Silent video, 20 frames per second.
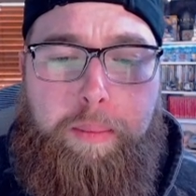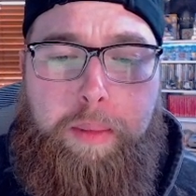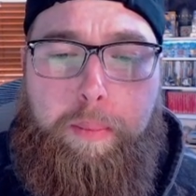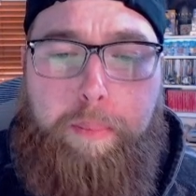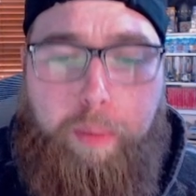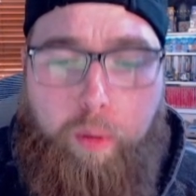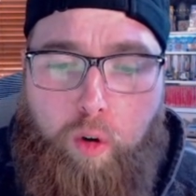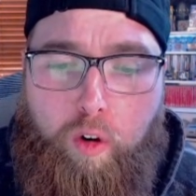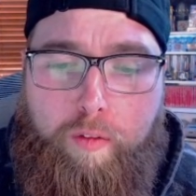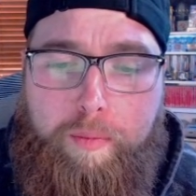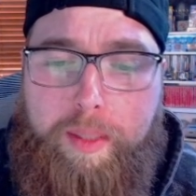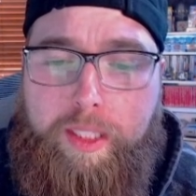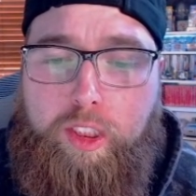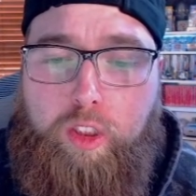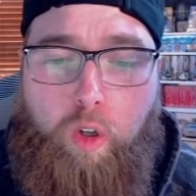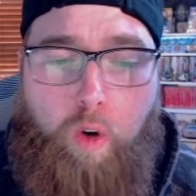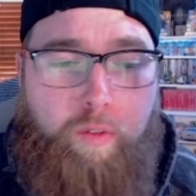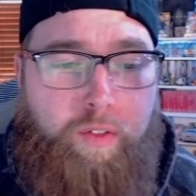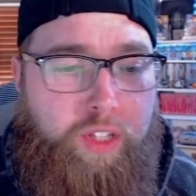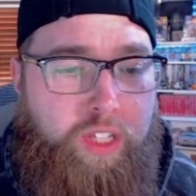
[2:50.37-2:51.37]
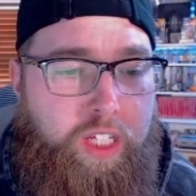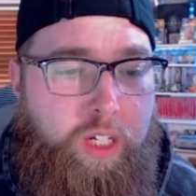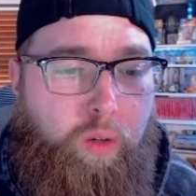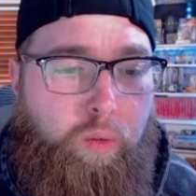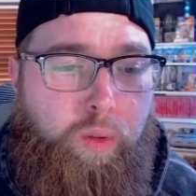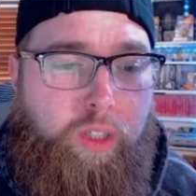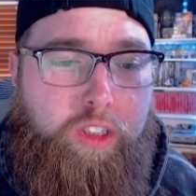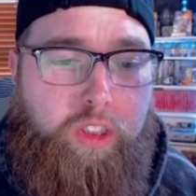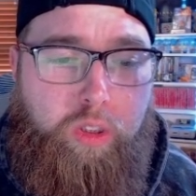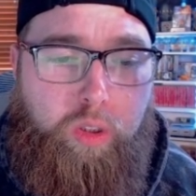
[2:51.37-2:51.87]
improvements over the
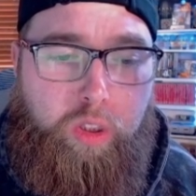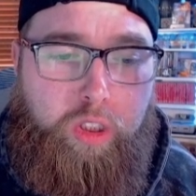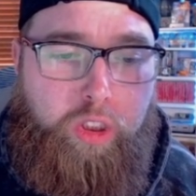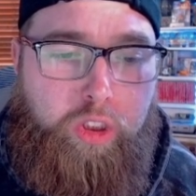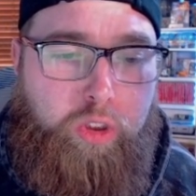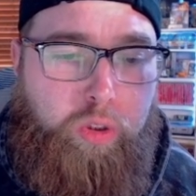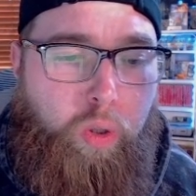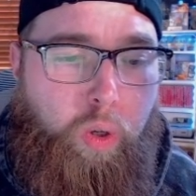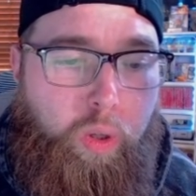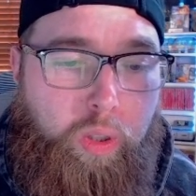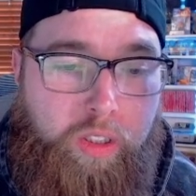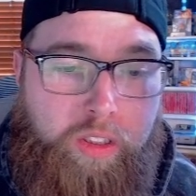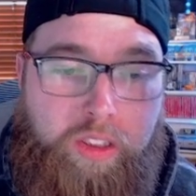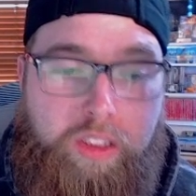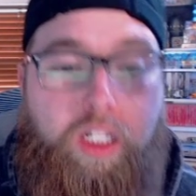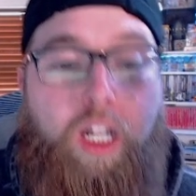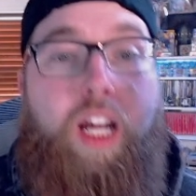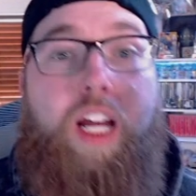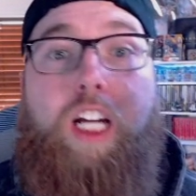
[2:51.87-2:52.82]
original controllers,